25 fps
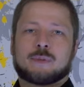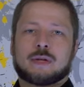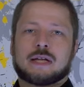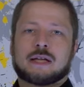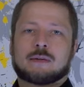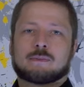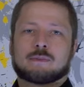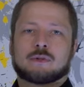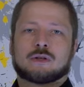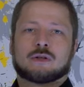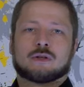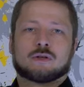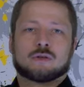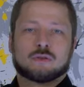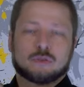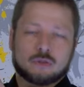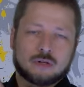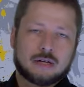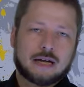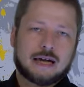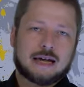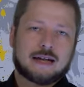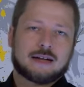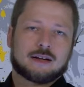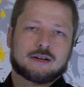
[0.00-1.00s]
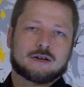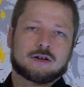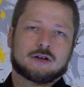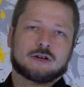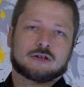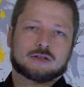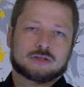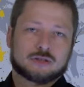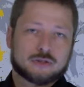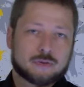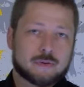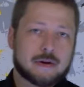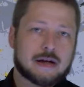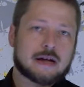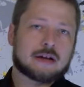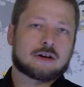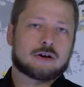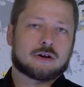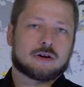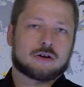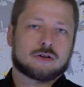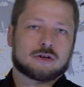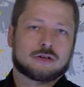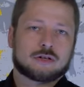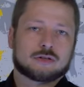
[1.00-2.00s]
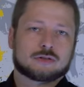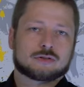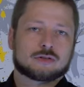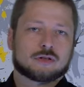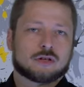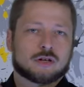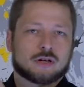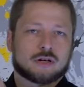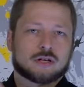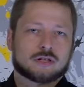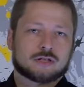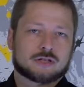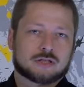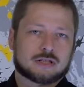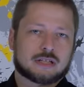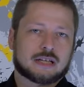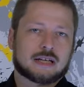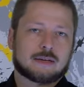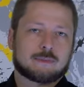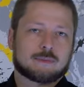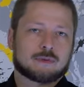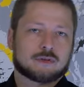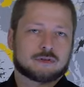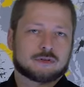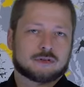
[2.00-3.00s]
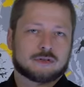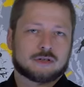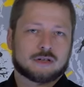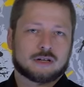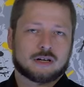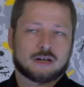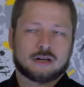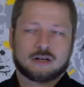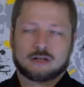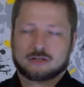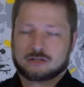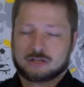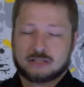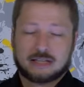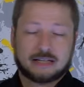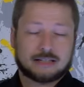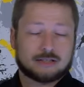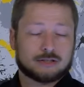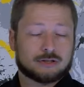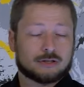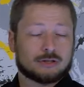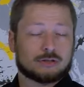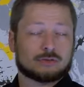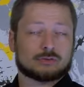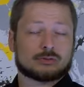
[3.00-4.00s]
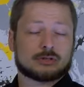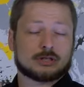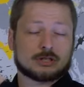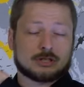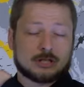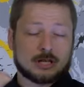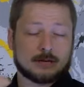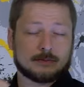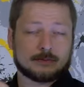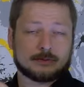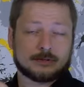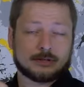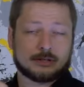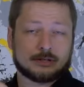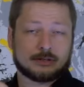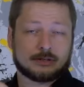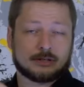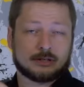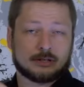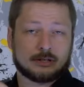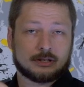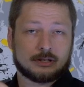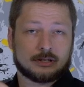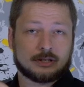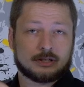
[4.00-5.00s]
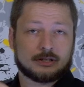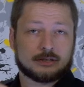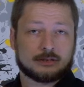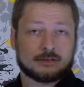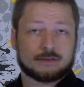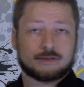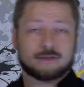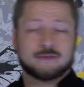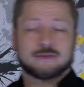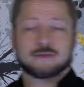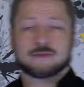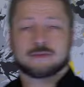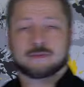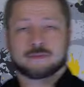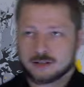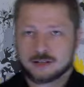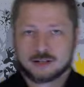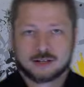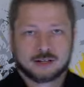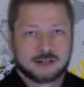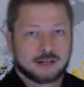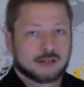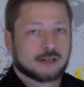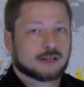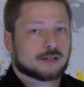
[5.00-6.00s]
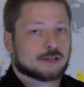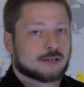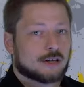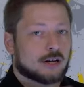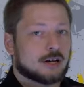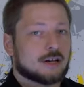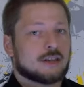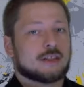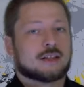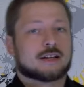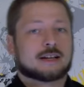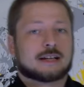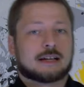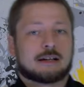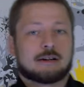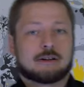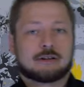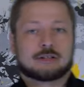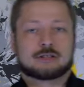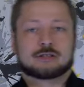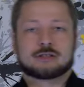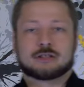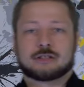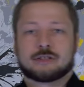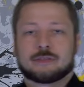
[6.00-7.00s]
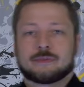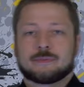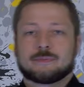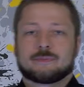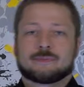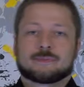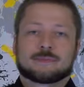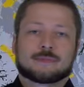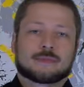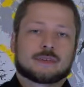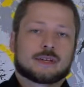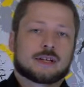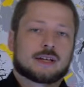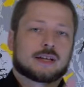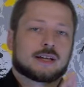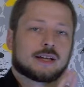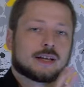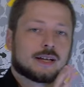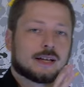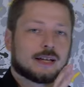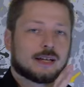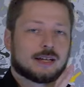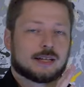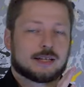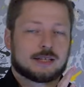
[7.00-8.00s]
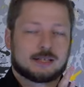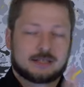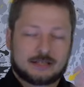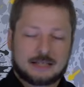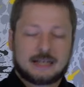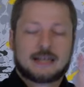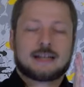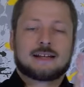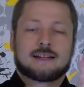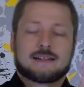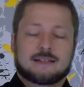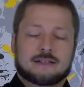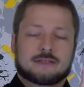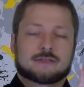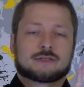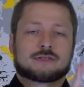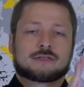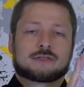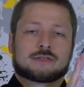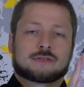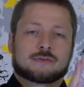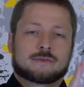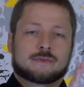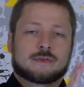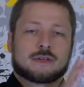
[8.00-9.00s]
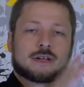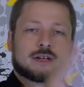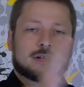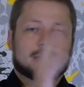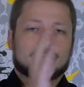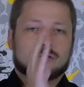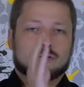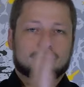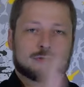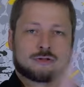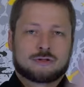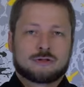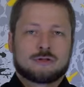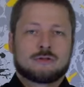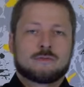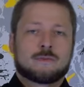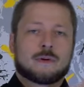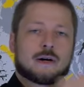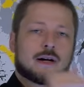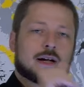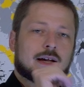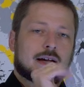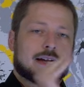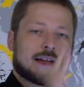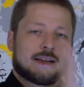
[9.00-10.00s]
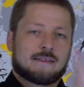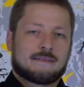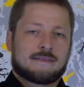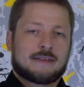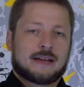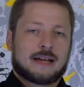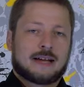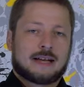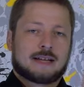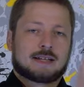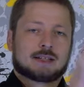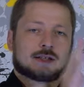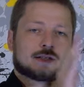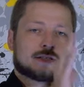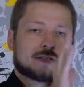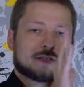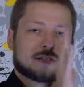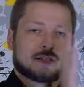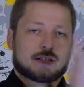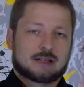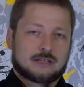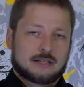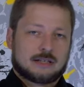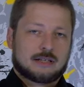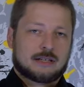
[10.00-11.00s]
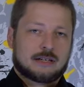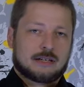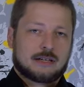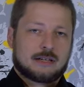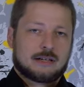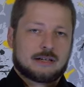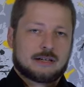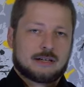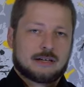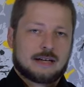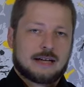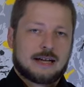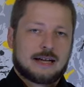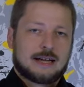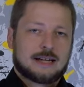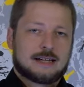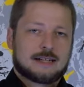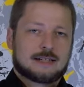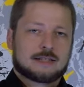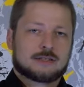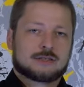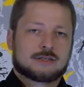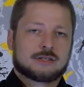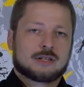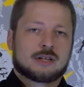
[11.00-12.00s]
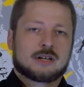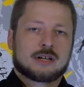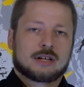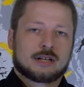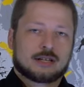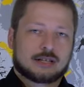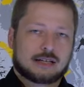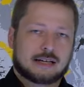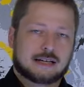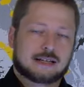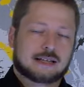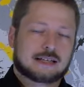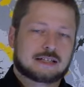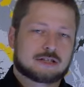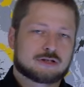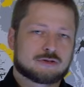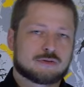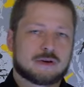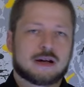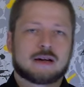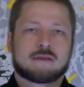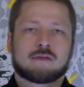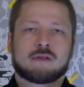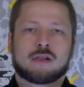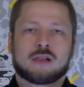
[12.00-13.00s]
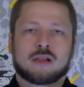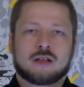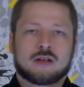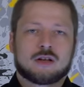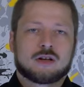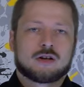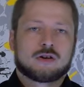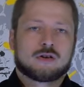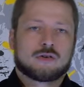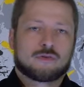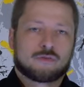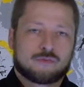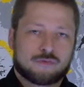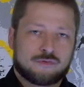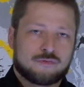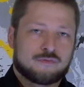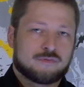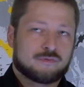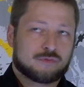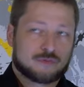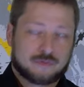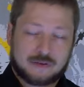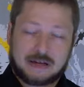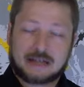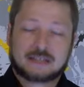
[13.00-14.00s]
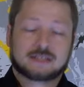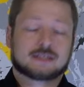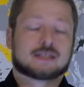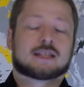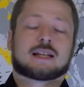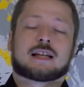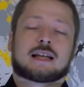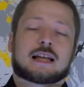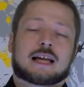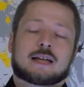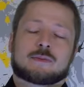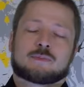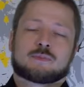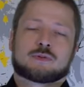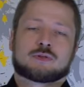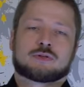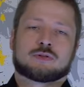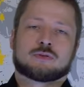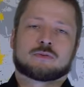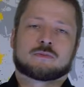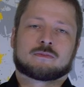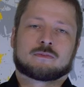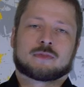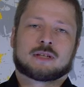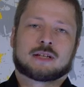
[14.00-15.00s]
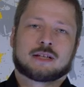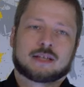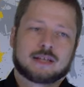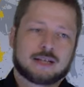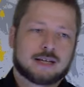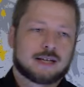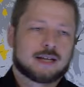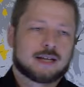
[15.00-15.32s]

people who can't cut square corners or stack stones on top of one another. The other character is the aliens. Super advanced aliens that can travel faster than light, presumably,